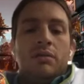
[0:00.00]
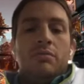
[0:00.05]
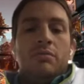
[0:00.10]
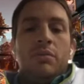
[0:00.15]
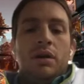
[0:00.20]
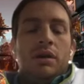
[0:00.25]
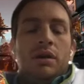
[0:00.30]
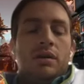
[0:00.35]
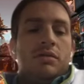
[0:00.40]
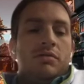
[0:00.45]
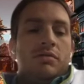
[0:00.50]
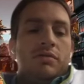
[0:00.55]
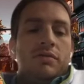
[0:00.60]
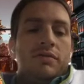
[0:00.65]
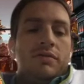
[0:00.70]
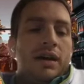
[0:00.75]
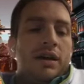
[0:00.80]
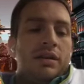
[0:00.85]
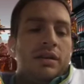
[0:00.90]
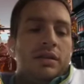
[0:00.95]
But you know,
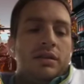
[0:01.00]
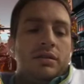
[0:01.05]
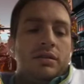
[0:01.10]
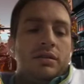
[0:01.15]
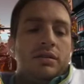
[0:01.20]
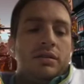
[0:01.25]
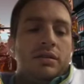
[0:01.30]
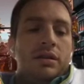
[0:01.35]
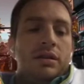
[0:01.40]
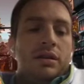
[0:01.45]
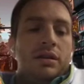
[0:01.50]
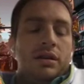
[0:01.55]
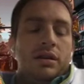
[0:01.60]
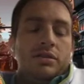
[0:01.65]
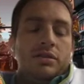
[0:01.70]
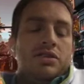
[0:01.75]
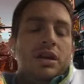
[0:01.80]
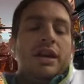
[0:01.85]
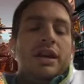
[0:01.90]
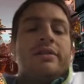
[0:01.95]
we've had a a
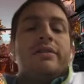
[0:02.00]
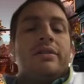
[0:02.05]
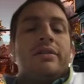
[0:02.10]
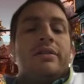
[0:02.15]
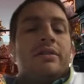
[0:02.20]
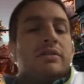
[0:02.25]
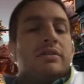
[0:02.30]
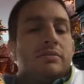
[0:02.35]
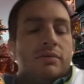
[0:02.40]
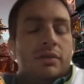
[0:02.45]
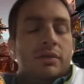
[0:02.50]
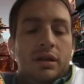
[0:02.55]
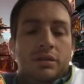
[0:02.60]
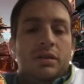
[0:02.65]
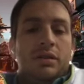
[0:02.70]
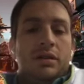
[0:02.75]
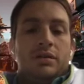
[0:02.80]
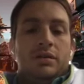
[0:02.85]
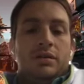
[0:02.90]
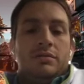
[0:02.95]
janitor
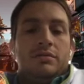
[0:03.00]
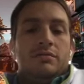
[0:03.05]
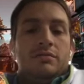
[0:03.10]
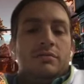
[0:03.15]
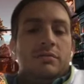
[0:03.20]
get there,